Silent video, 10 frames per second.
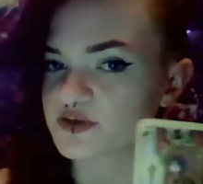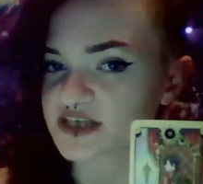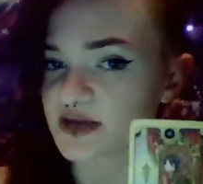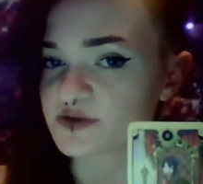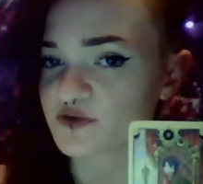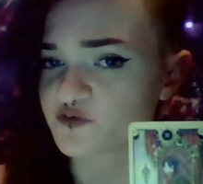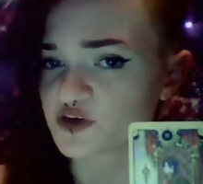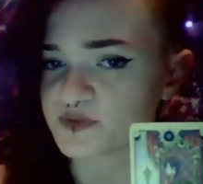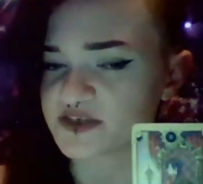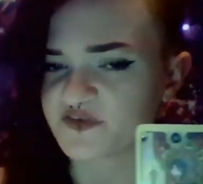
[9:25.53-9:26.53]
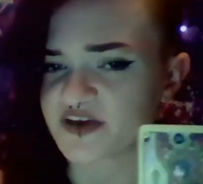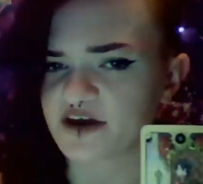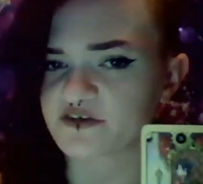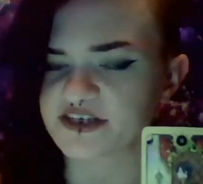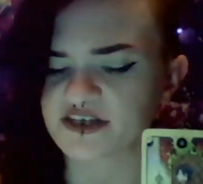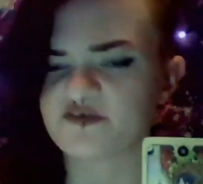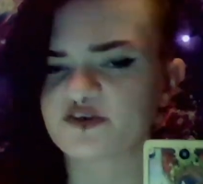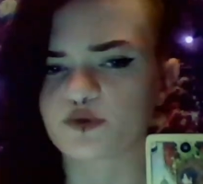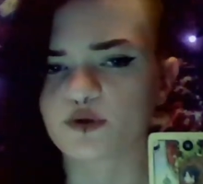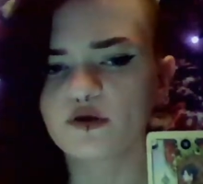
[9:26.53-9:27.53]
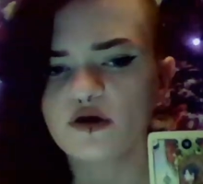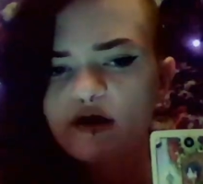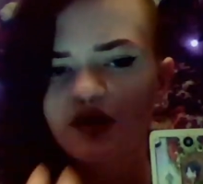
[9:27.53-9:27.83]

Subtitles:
This comes up for a specific Aries individual.